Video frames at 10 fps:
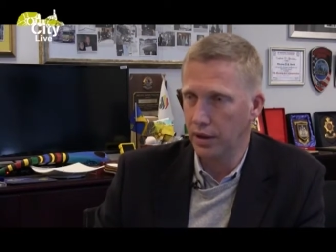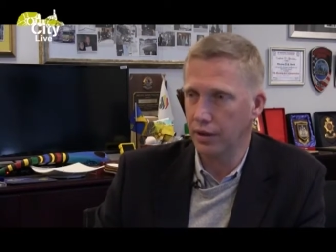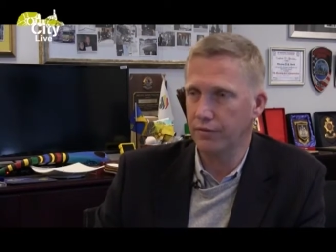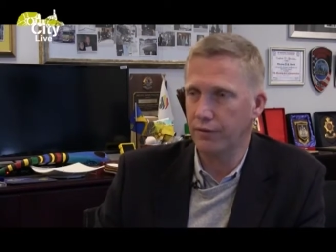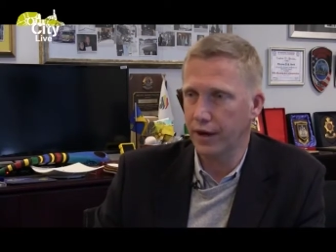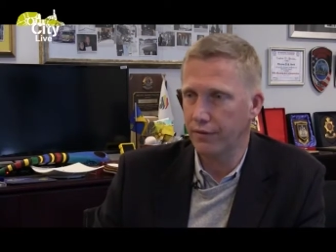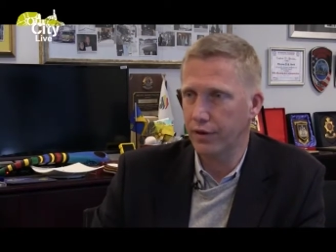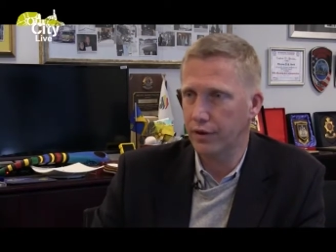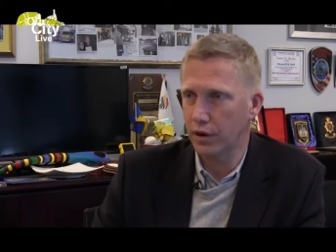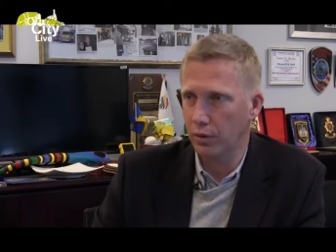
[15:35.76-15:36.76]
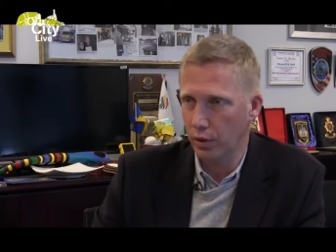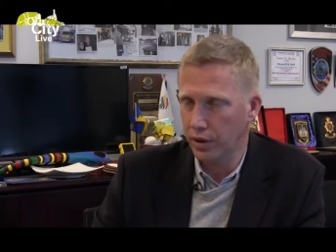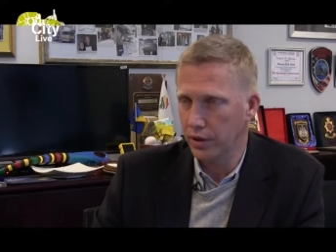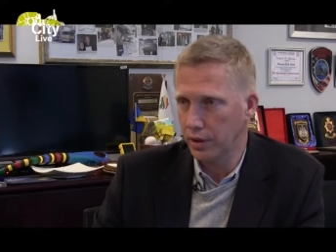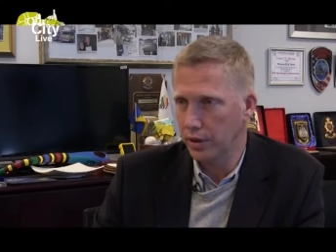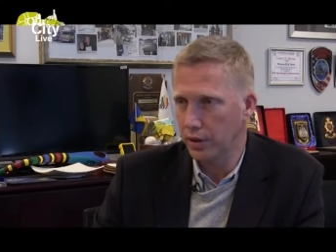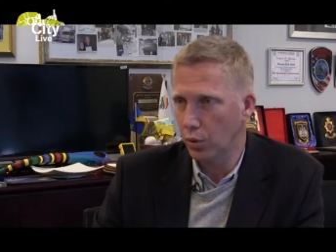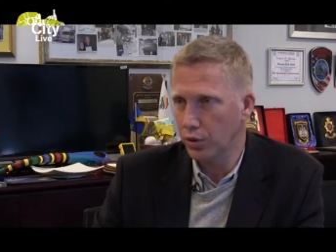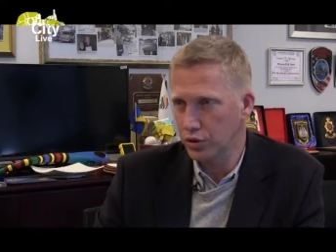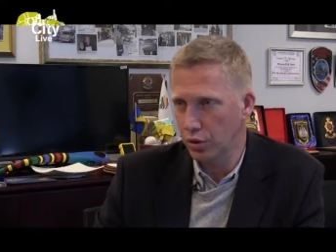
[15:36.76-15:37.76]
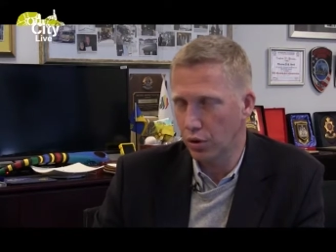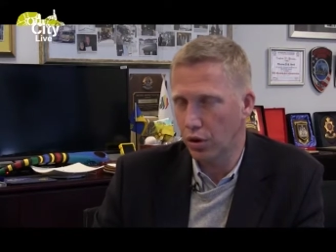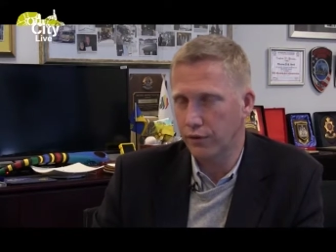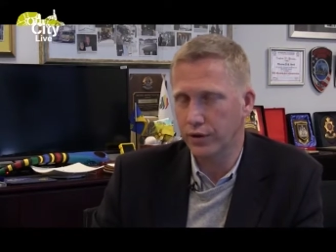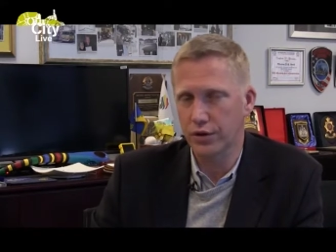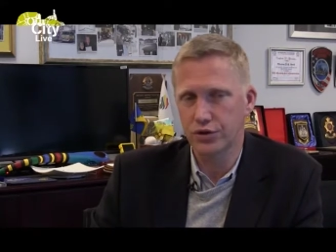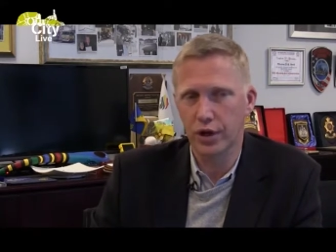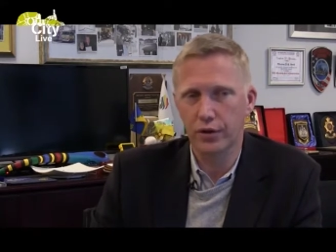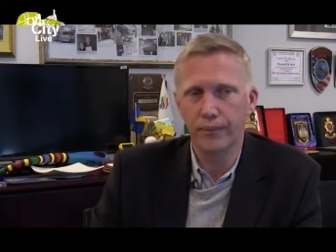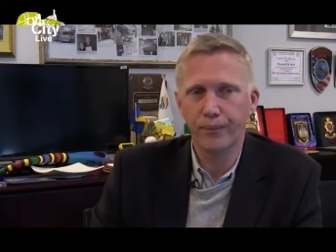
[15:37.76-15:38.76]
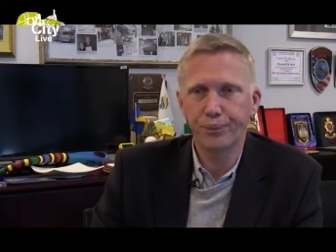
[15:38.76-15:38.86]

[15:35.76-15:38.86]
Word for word: in favor or in, in order to look after the child.